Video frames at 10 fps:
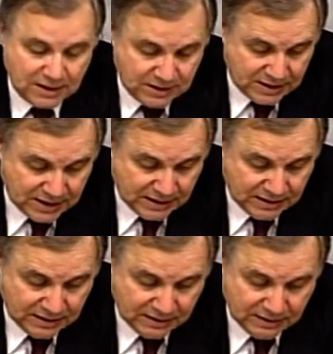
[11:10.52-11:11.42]

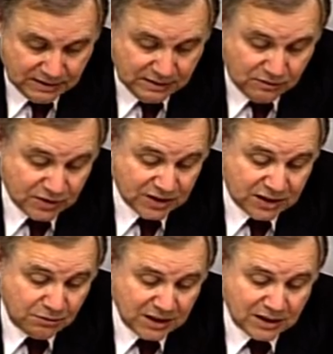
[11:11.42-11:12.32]
that was
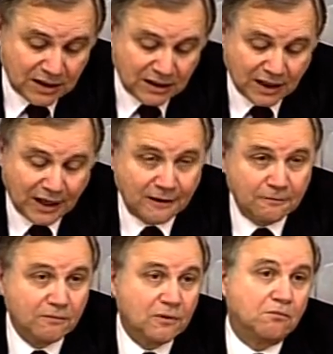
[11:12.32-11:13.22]
estimated at the
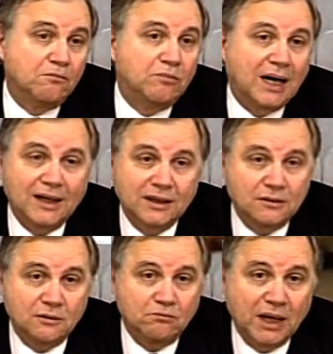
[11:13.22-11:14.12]
time by
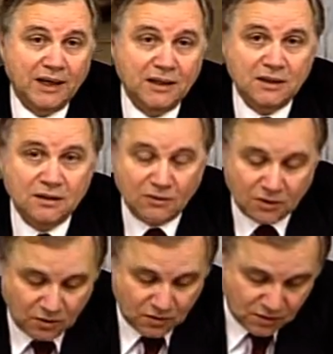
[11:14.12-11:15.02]
many,
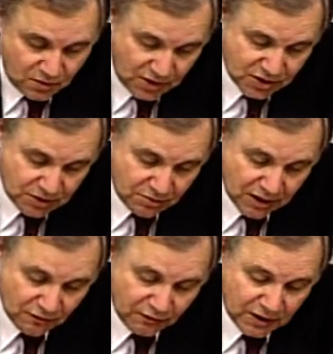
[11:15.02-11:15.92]
among which the
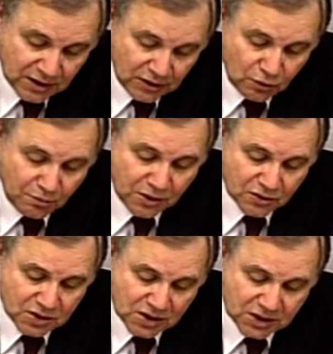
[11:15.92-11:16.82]
Bank of Italy, to be
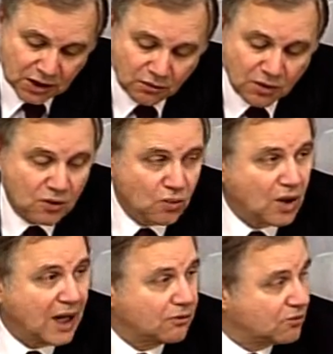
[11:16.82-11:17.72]
consistent with the two
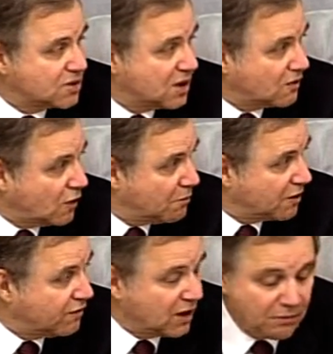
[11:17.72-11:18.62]
countries' economic
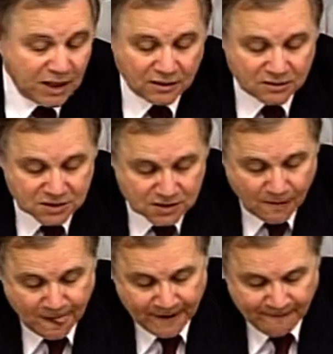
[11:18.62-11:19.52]
fundamentals.
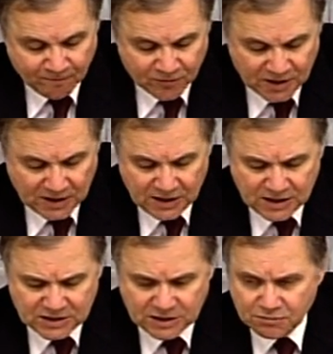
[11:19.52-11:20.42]
The
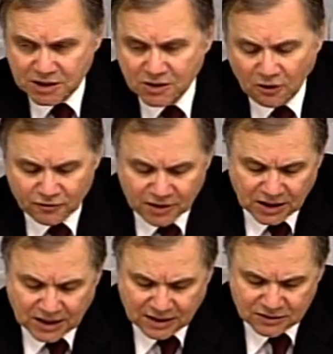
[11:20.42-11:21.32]
ECB Governing
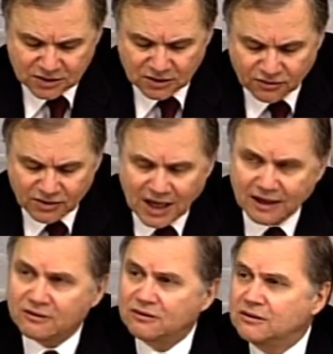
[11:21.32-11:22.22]
Council
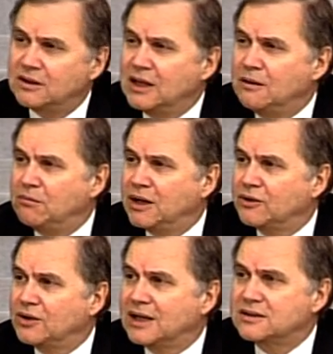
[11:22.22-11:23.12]
reacted by
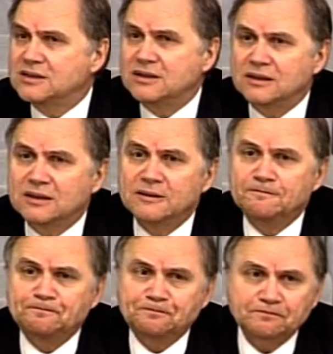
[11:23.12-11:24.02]
announcing
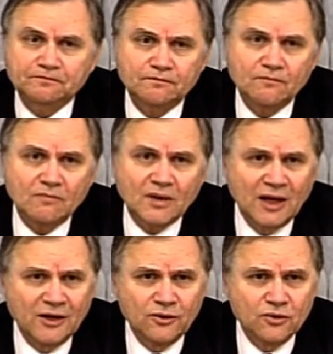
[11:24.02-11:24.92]
a
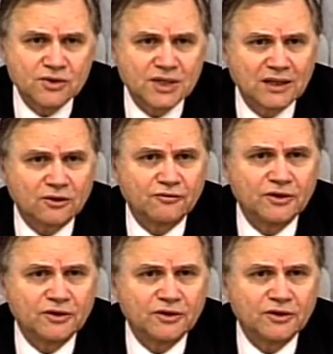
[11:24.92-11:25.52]
new set of